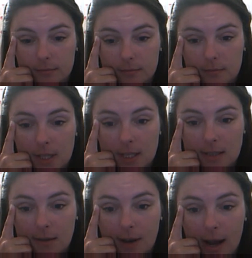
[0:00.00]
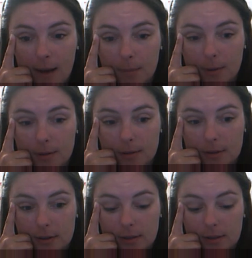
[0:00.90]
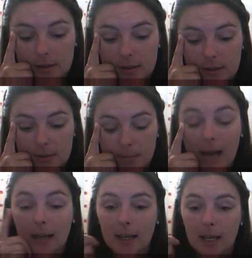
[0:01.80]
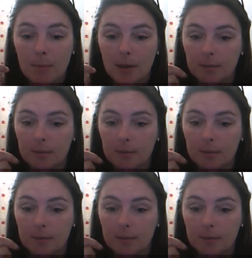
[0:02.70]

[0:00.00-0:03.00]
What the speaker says: There's another app, Pattern Keeper.